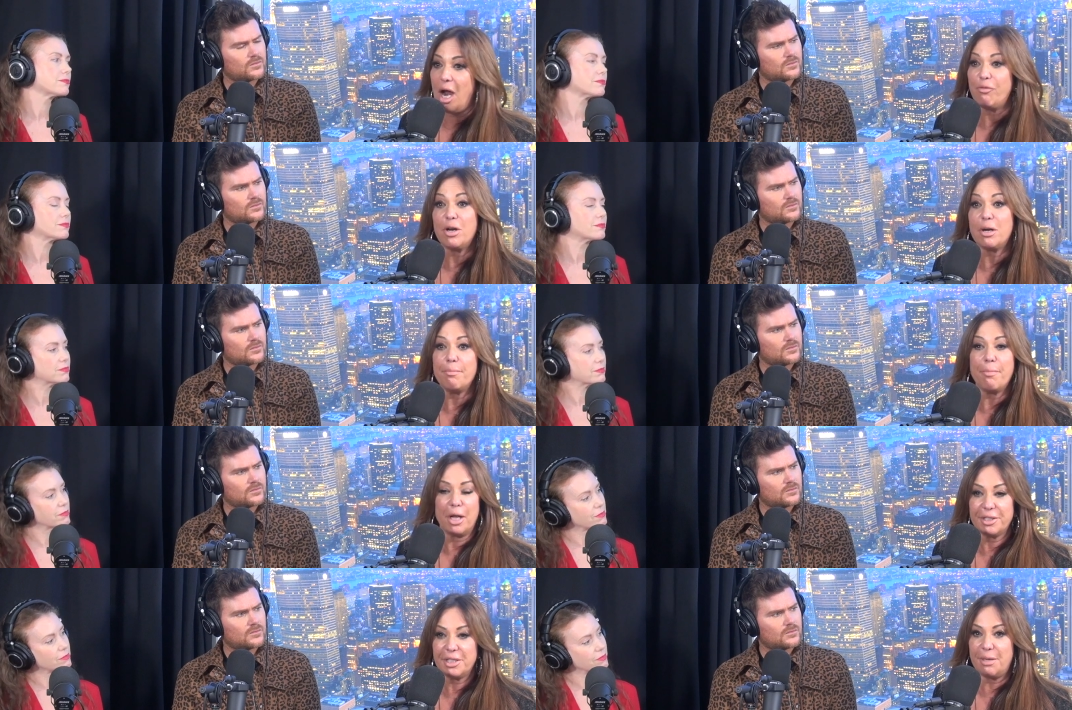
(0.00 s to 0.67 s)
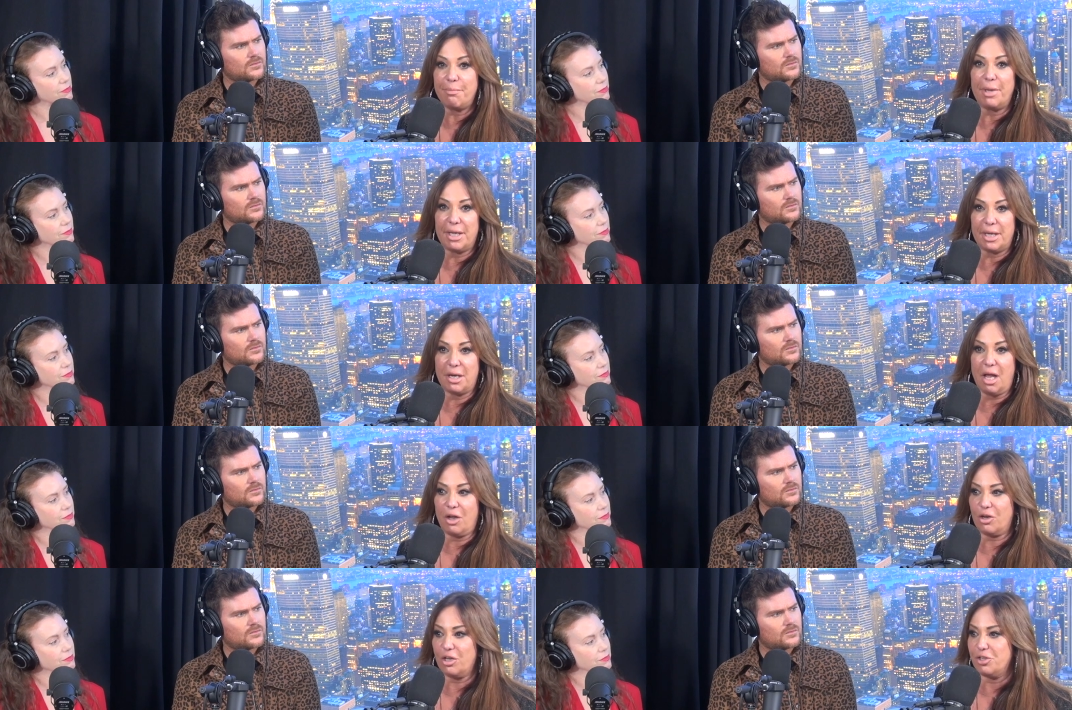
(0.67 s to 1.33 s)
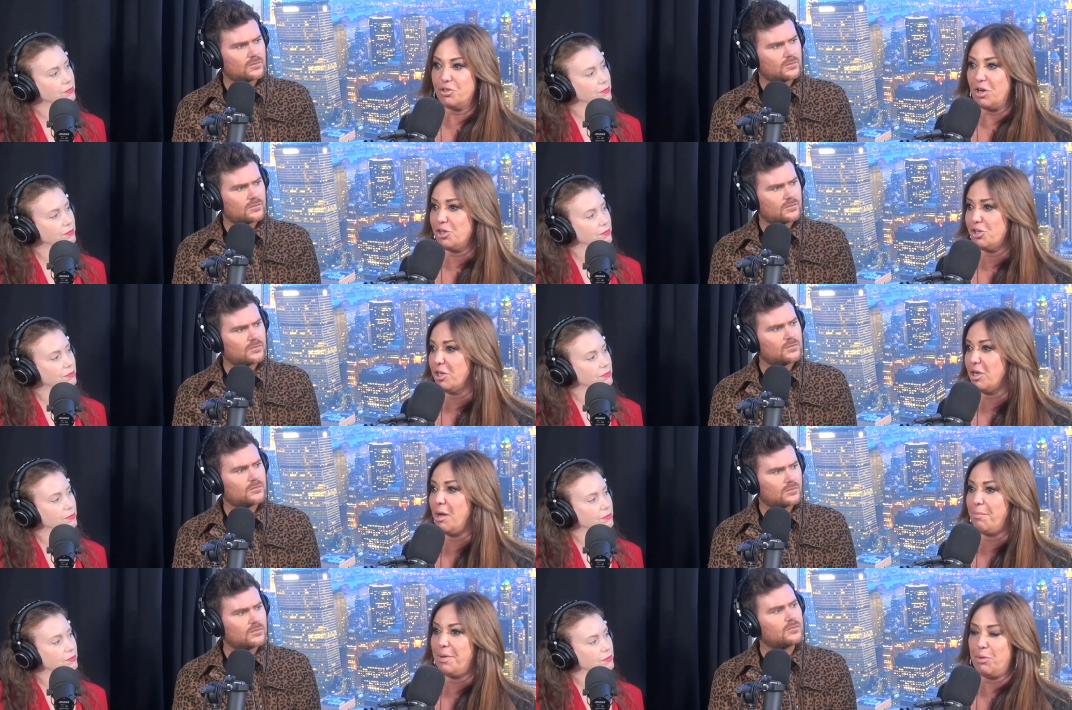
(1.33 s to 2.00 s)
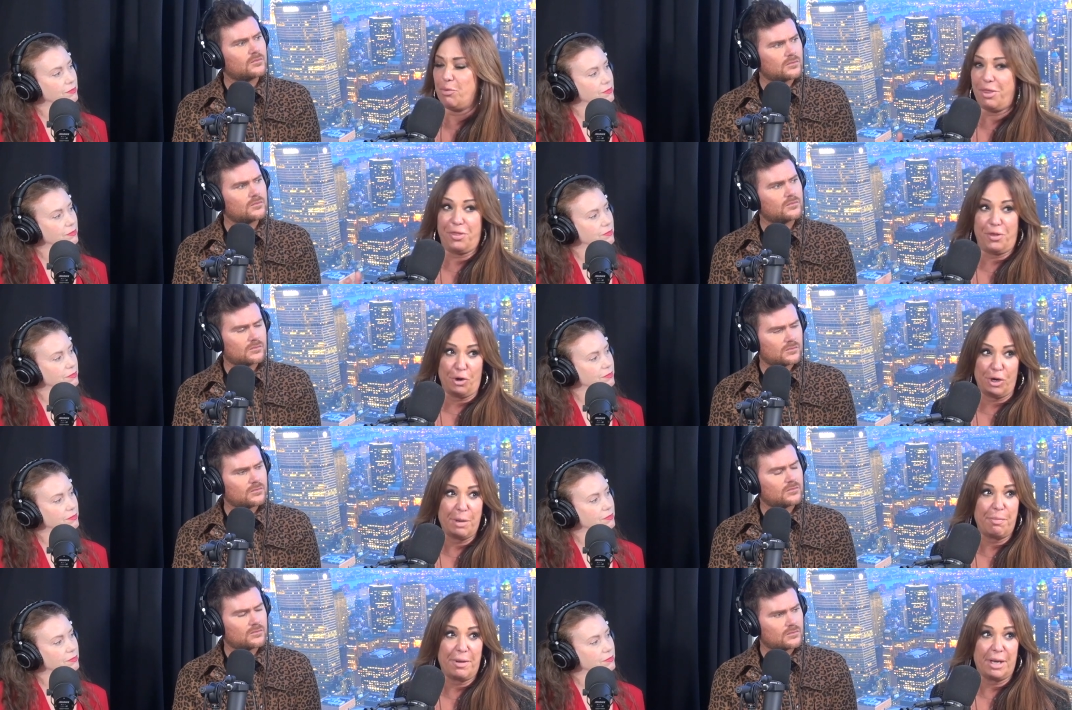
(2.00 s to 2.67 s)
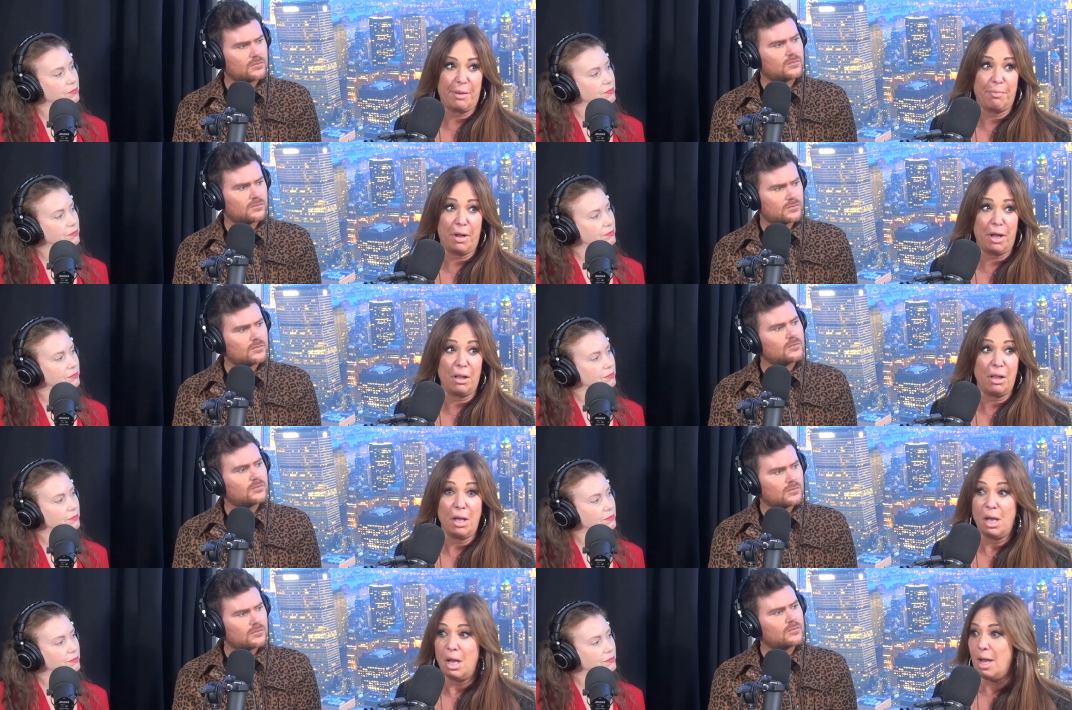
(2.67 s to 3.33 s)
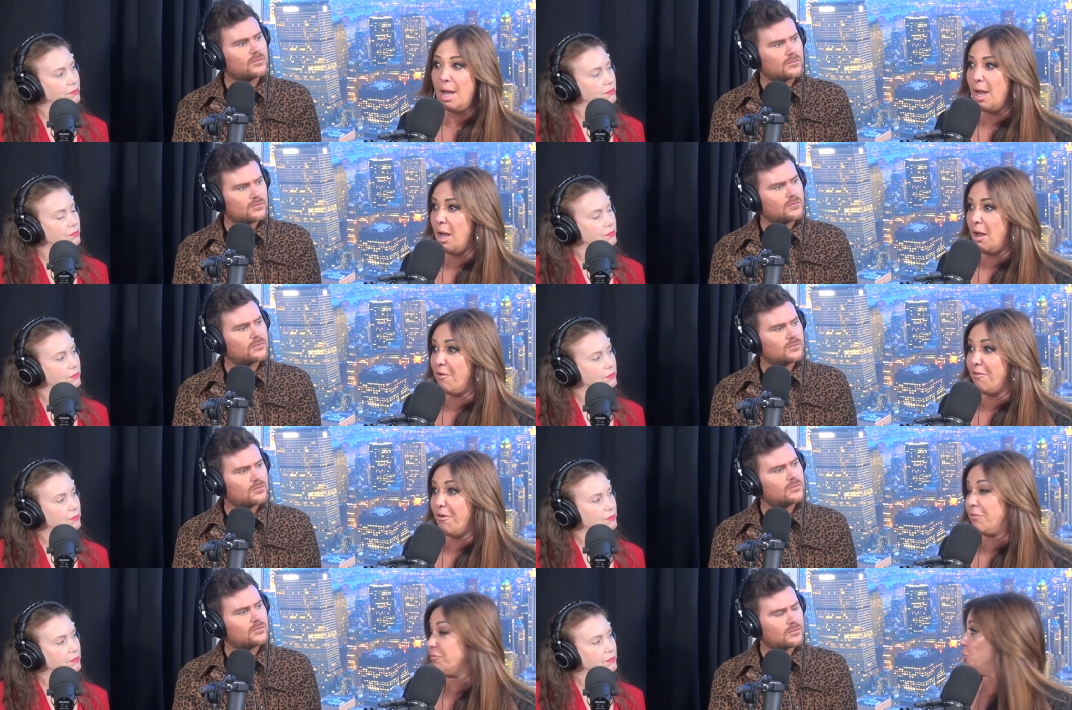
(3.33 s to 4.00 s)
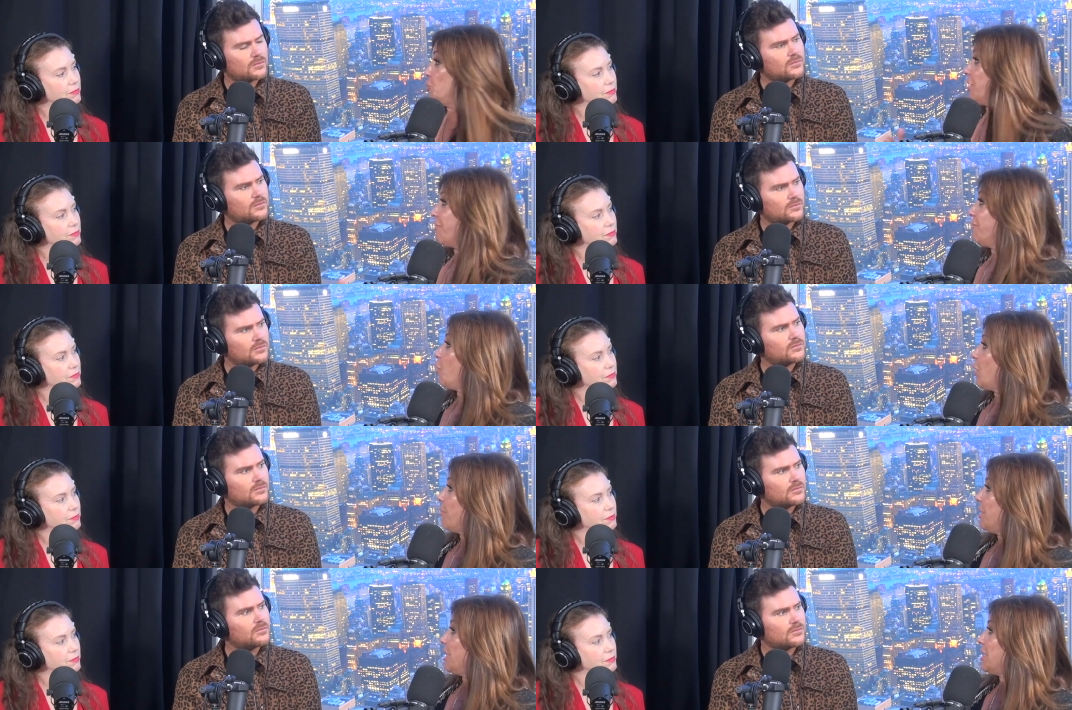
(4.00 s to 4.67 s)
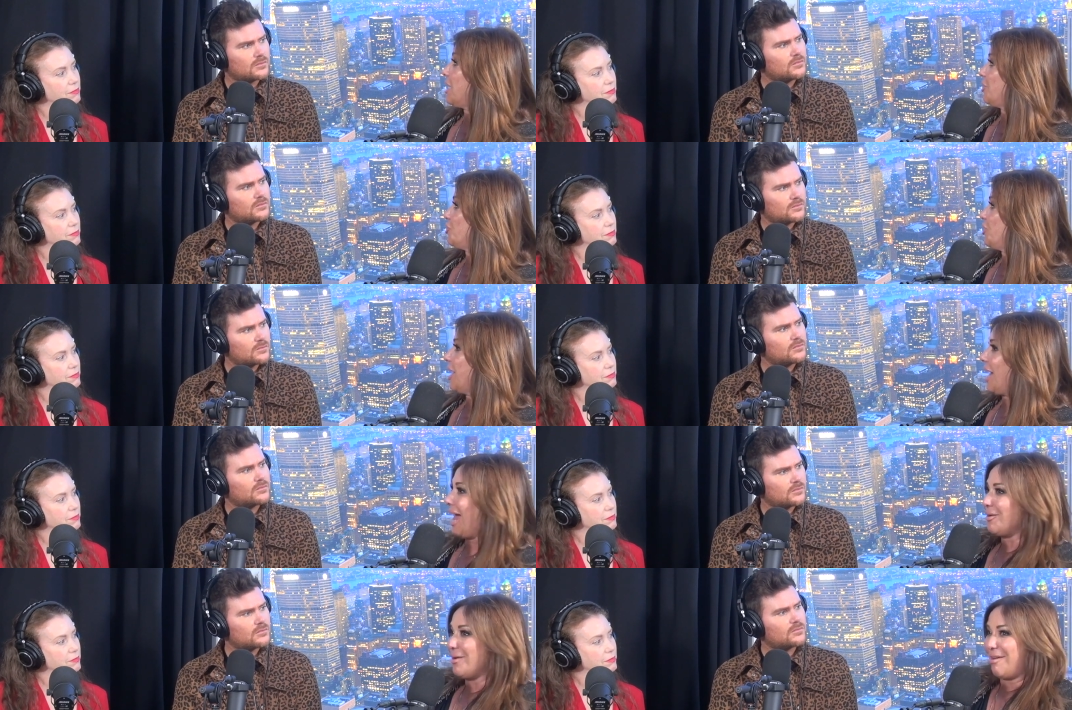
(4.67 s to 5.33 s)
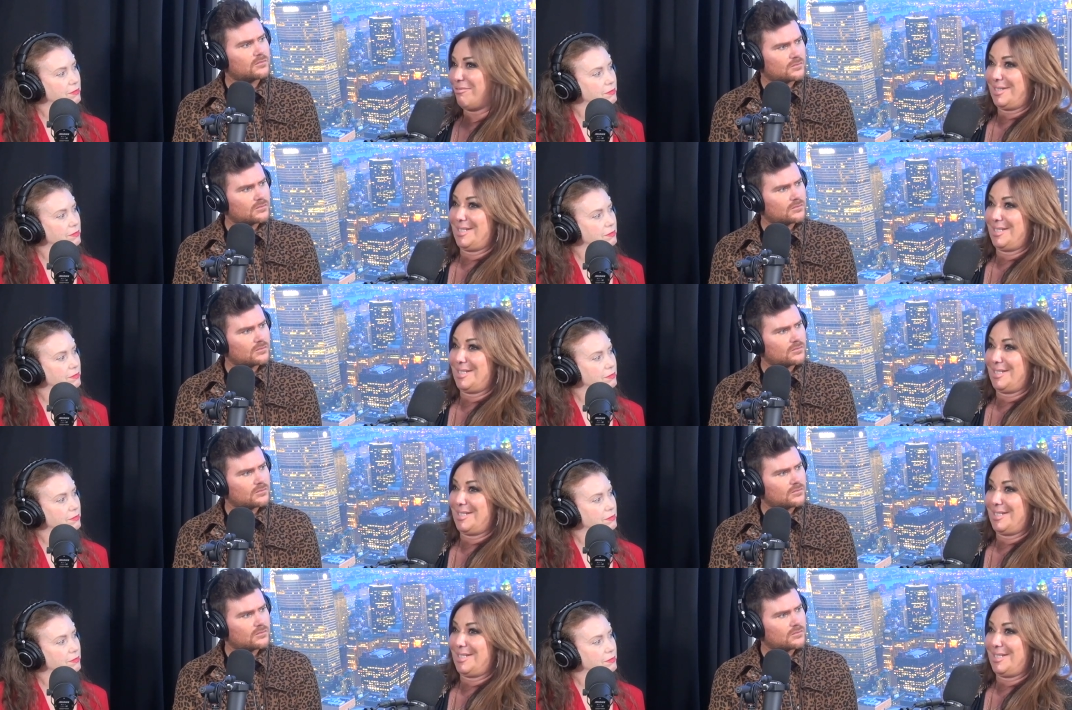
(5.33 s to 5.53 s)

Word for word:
Speaker 1: I run a multi-million-dollar construction company with 30 people, doing 40 million dollars a year. I don't